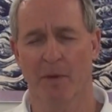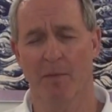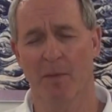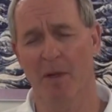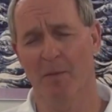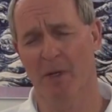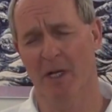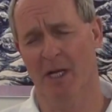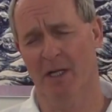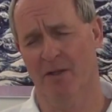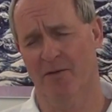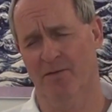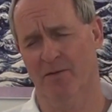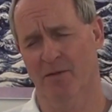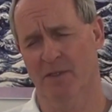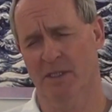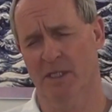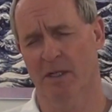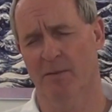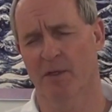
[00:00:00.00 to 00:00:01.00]
Maybe not the
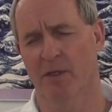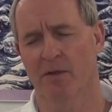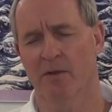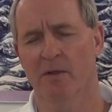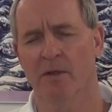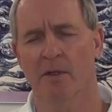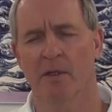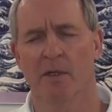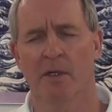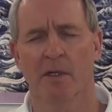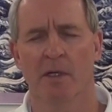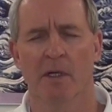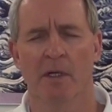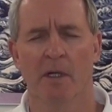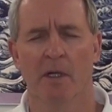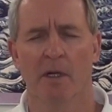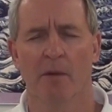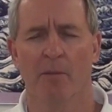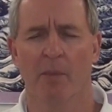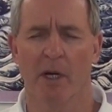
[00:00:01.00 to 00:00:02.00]
first time you do it,
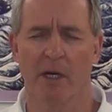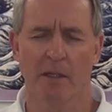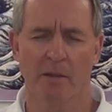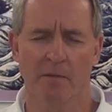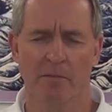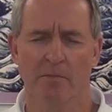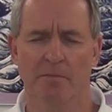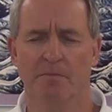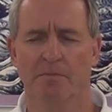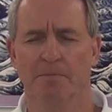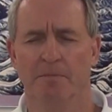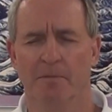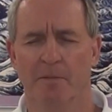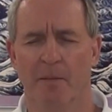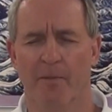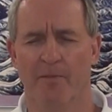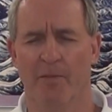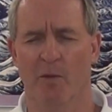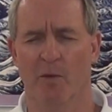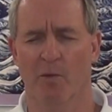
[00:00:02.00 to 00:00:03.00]
but
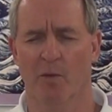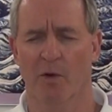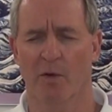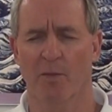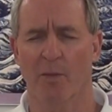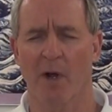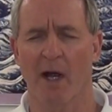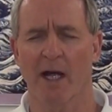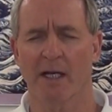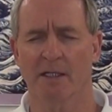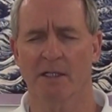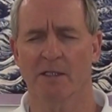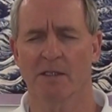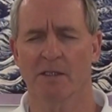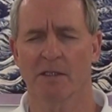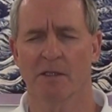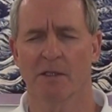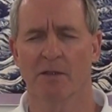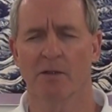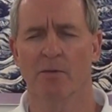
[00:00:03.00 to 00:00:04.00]
with
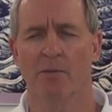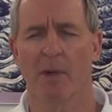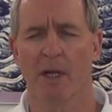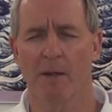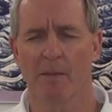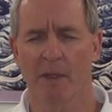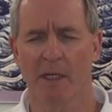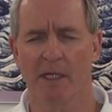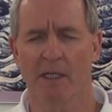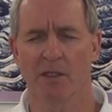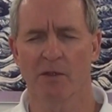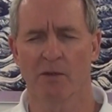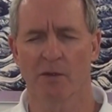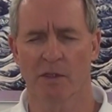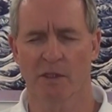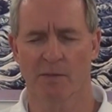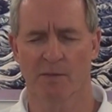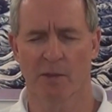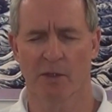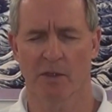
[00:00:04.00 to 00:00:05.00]
practice, you may begin to
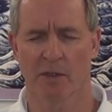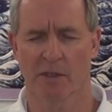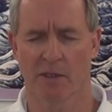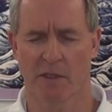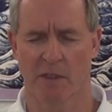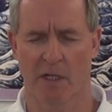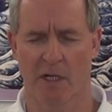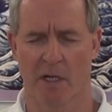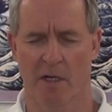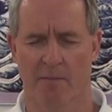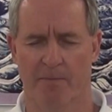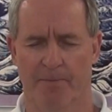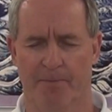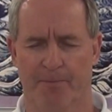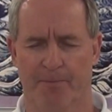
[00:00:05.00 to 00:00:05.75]
experience that.